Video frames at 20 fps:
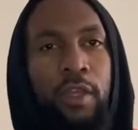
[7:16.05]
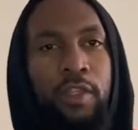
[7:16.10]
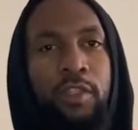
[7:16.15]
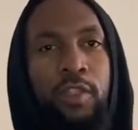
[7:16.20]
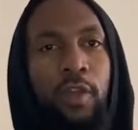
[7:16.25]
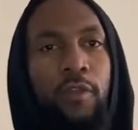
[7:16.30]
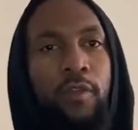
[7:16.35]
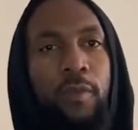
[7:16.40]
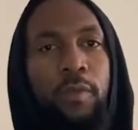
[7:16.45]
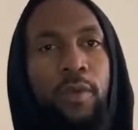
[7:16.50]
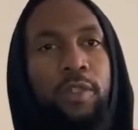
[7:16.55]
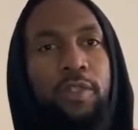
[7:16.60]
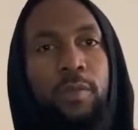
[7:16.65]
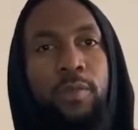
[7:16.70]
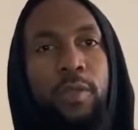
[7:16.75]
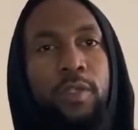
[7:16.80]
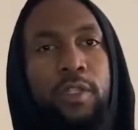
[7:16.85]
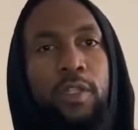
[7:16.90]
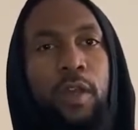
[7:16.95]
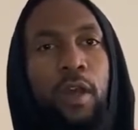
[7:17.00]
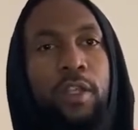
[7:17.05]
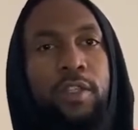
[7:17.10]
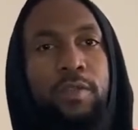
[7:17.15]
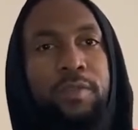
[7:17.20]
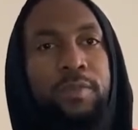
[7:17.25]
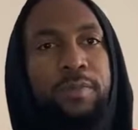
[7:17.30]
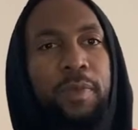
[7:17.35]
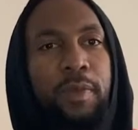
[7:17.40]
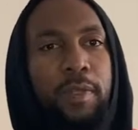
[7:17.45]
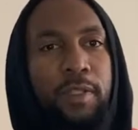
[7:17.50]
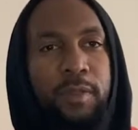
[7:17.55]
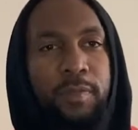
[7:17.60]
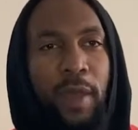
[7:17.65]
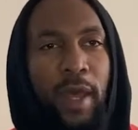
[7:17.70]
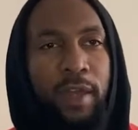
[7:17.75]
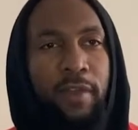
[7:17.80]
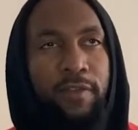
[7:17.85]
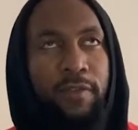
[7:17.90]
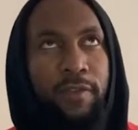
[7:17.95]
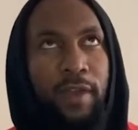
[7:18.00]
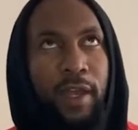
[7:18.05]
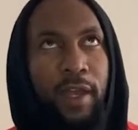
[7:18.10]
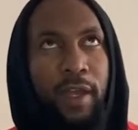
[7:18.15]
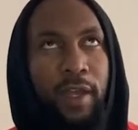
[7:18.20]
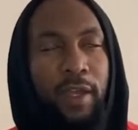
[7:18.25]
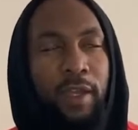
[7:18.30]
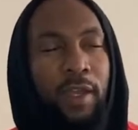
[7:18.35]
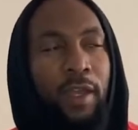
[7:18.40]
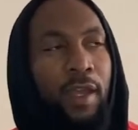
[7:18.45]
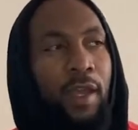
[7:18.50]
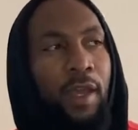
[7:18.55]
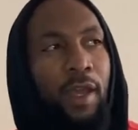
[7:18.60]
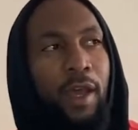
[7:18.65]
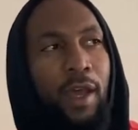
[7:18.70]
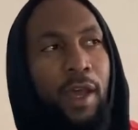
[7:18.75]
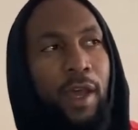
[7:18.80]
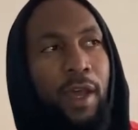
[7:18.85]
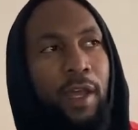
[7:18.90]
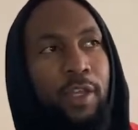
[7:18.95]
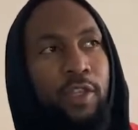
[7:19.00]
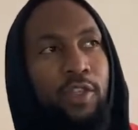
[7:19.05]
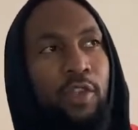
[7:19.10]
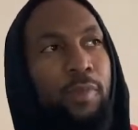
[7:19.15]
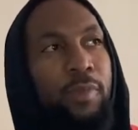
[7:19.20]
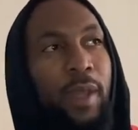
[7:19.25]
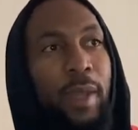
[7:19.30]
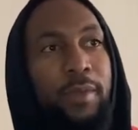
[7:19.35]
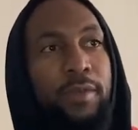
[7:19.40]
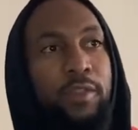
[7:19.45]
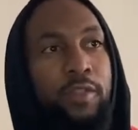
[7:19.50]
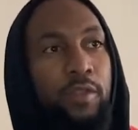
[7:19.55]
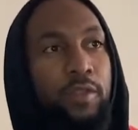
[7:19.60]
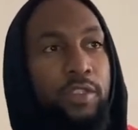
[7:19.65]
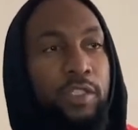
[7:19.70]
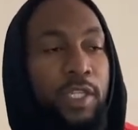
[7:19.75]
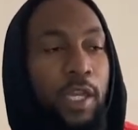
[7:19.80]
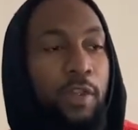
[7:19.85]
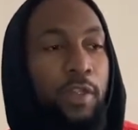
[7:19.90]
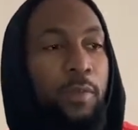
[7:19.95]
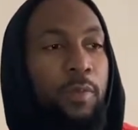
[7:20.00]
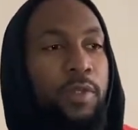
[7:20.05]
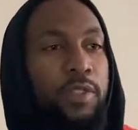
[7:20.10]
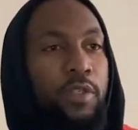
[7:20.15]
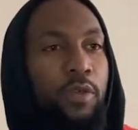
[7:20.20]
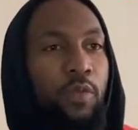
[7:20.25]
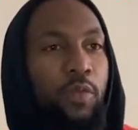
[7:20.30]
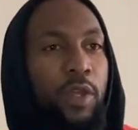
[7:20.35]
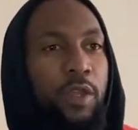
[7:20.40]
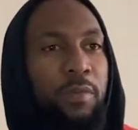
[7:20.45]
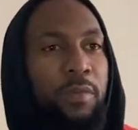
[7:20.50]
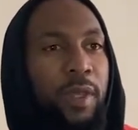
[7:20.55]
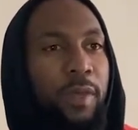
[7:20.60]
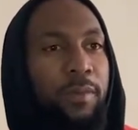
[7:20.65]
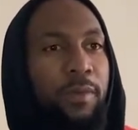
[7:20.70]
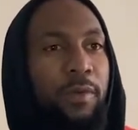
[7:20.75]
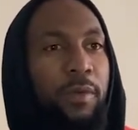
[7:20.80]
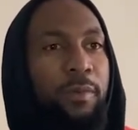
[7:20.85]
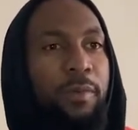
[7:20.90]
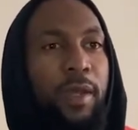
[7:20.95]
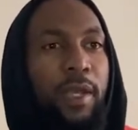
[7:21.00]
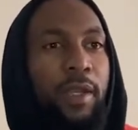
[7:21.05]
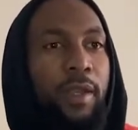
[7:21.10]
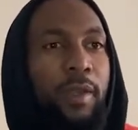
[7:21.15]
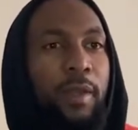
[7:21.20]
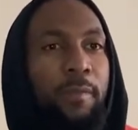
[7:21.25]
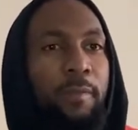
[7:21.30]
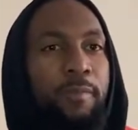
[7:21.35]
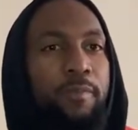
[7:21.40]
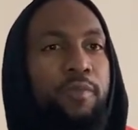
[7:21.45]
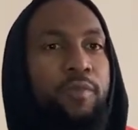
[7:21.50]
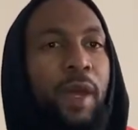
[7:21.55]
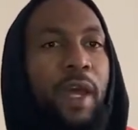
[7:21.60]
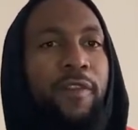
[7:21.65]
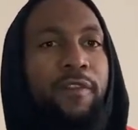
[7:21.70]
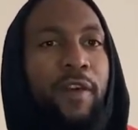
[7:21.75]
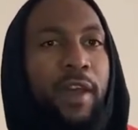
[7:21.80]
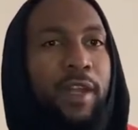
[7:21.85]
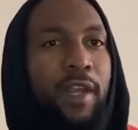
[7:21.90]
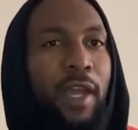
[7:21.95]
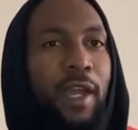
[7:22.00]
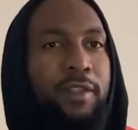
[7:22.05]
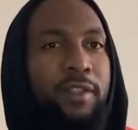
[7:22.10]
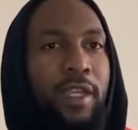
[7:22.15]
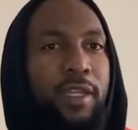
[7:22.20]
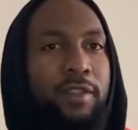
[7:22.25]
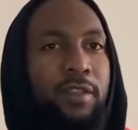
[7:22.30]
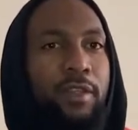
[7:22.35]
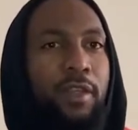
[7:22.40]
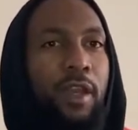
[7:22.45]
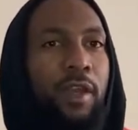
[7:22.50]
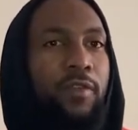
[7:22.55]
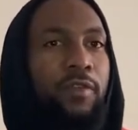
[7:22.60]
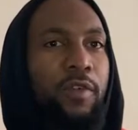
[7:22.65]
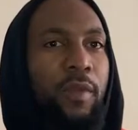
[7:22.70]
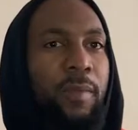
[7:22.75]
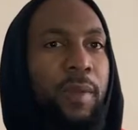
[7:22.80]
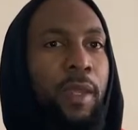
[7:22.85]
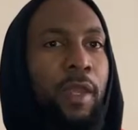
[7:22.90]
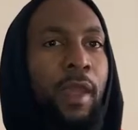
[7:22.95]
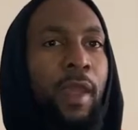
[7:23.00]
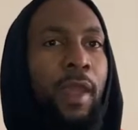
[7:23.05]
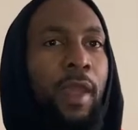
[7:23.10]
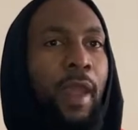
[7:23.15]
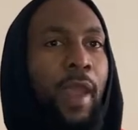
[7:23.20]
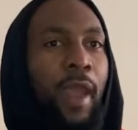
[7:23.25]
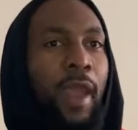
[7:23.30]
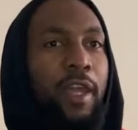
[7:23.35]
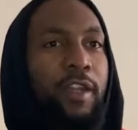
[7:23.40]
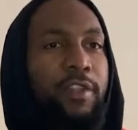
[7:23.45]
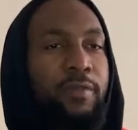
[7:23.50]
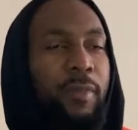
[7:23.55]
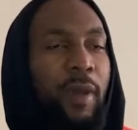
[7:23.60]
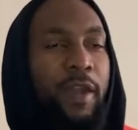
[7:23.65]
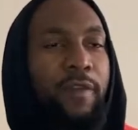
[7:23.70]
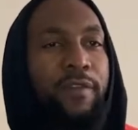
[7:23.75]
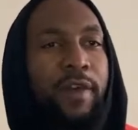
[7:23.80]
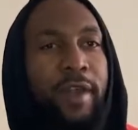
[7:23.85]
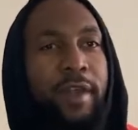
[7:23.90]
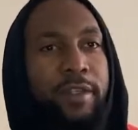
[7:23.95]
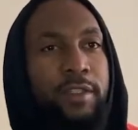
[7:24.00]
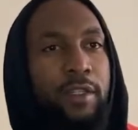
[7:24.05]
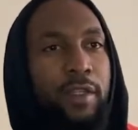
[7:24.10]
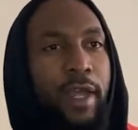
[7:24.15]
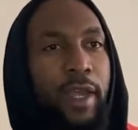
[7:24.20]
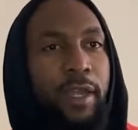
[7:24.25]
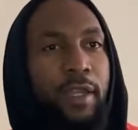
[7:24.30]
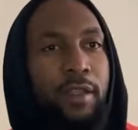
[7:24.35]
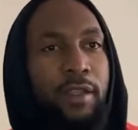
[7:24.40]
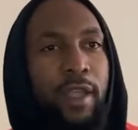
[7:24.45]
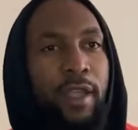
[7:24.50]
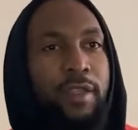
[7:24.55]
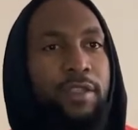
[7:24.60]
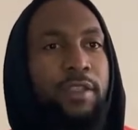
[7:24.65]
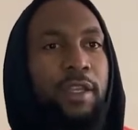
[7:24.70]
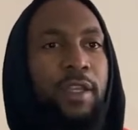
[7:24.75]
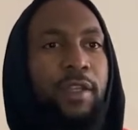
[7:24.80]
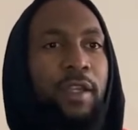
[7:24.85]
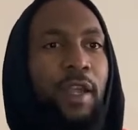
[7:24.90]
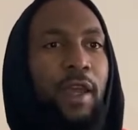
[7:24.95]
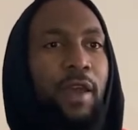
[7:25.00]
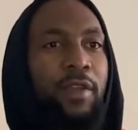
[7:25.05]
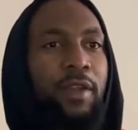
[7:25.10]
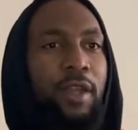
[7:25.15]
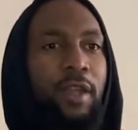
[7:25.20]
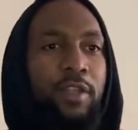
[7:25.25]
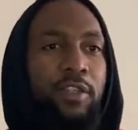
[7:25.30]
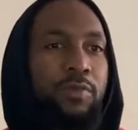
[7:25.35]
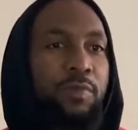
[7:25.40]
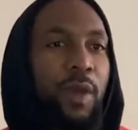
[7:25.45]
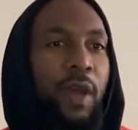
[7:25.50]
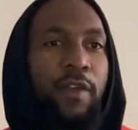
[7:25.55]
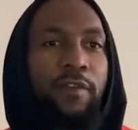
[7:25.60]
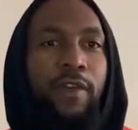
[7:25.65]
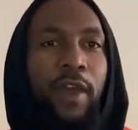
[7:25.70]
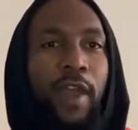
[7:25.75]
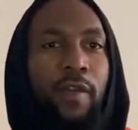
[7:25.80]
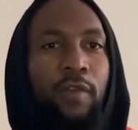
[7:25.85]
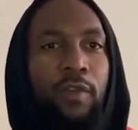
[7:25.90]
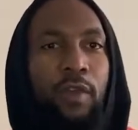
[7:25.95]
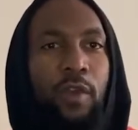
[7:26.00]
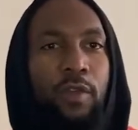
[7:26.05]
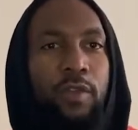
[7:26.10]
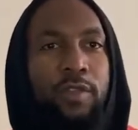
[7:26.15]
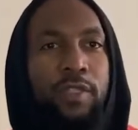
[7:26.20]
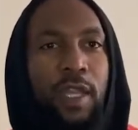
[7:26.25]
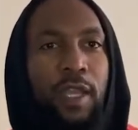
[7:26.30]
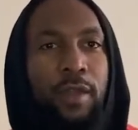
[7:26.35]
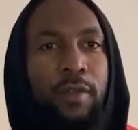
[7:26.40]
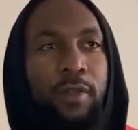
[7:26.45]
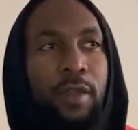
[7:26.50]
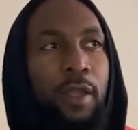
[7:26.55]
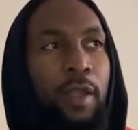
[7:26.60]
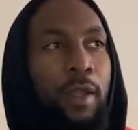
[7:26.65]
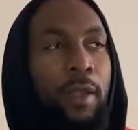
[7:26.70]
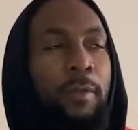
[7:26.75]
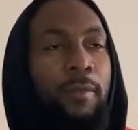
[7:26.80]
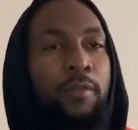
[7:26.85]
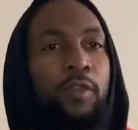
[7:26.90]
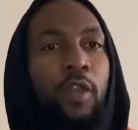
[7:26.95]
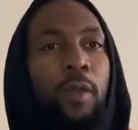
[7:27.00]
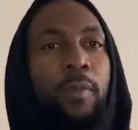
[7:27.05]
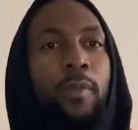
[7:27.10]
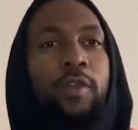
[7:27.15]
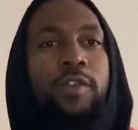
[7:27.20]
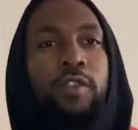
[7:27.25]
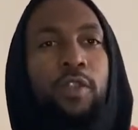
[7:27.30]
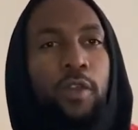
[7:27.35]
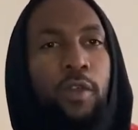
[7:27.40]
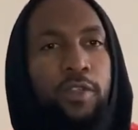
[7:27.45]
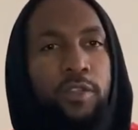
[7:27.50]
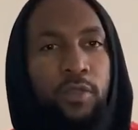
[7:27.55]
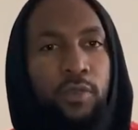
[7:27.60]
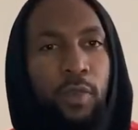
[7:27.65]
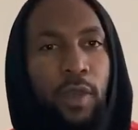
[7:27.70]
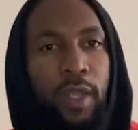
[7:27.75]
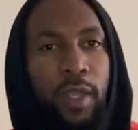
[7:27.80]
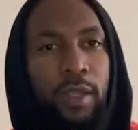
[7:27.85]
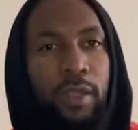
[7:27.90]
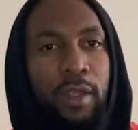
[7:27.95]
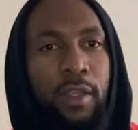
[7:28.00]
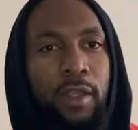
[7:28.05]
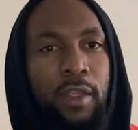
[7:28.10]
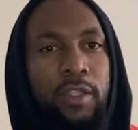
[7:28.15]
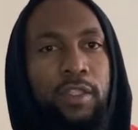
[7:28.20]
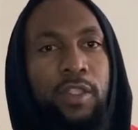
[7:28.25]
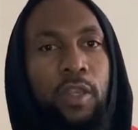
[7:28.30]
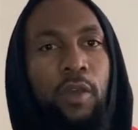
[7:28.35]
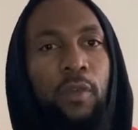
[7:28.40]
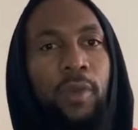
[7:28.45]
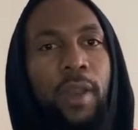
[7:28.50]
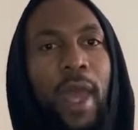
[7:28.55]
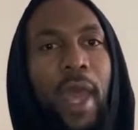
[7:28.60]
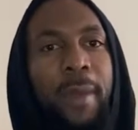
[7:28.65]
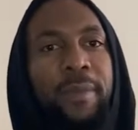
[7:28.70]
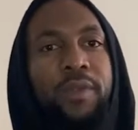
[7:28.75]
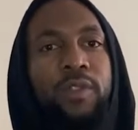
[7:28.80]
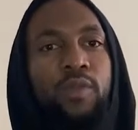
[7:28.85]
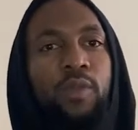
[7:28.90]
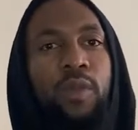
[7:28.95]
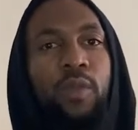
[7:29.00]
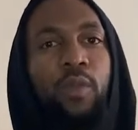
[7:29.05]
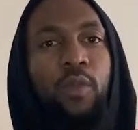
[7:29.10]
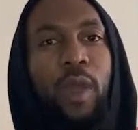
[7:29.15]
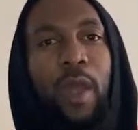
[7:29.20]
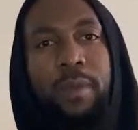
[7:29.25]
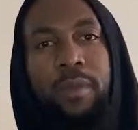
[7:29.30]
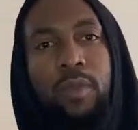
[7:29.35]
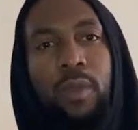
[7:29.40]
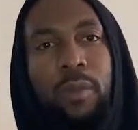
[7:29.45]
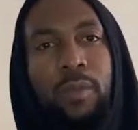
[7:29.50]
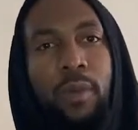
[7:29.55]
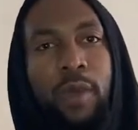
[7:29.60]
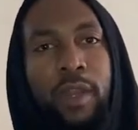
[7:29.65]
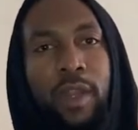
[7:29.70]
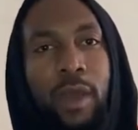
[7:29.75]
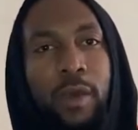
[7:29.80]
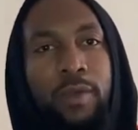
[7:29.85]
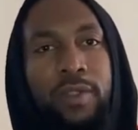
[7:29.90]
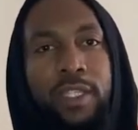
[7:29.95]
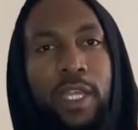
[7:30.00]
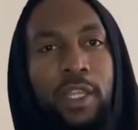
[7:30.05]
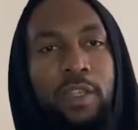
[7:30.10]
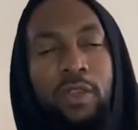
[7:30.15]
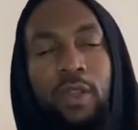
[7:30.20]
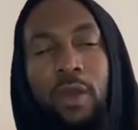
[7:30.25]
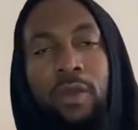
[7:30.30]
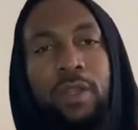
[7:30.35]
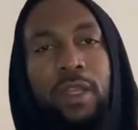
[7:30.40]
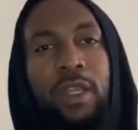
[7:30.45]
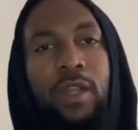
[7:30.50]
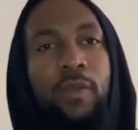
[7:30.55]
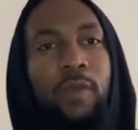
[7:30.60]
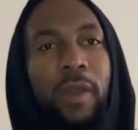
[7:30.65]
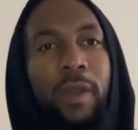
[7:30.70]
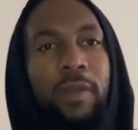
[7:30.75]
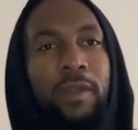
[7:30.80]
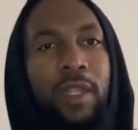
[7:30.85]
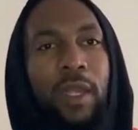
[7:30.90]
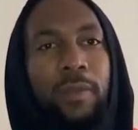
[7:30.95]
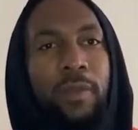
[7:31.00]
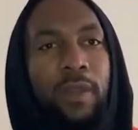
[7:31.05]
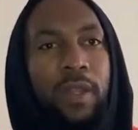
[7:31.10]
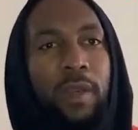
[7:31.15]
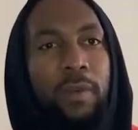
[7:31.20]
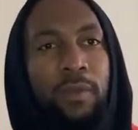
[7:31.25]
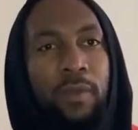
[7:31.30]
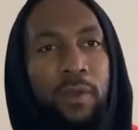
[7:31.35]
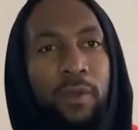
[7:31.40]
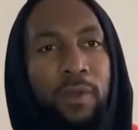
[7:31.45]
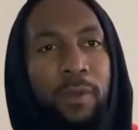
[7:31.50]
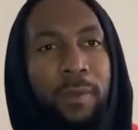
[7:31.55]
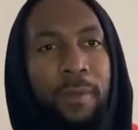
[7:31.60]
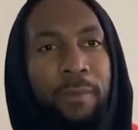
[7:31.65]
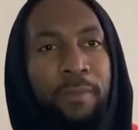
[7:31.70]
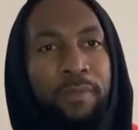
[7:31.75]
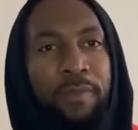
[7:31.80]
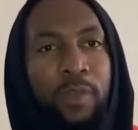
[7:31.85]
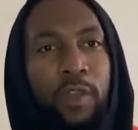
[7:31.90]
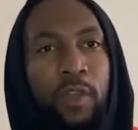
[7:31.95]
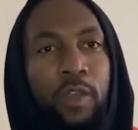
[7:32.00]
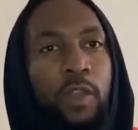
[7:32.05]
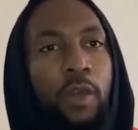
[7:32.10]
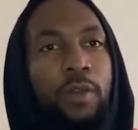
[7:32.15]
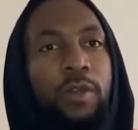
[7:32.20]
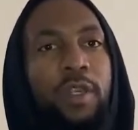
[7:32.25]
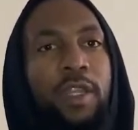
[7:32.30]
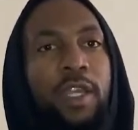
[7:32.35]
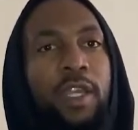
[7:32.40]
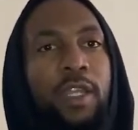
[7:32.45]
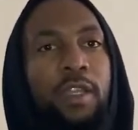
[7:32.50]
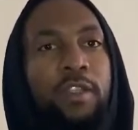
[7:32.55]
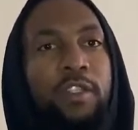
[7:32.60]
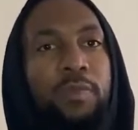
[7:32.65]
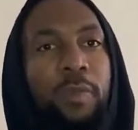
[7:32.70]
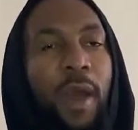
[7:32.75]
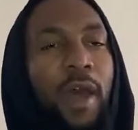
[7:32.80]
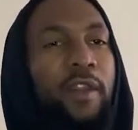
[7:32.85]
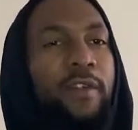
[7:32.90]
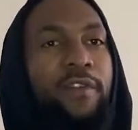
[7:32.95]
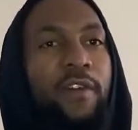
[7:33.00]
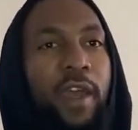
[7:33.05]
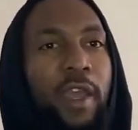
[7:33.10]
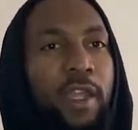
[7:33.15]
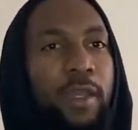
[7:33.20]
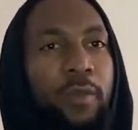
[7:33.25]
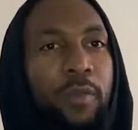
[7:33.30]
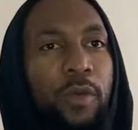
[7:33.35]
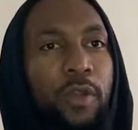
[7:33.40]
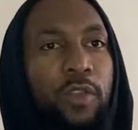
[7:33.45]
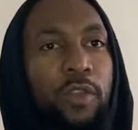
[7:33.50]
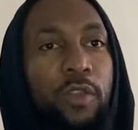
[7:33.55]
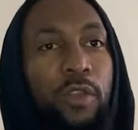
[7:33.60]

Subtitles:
So if you put your music on Spotify, you'll be able to share your music with people, but Spotify now takes a cut from it. And if Spotify doesn't like it, they can take it down. And if Spotify ever goes down, your music goes away. So what happens with Web 3.0 is that you don't need a record label anymore. You don't need Spotify anymore.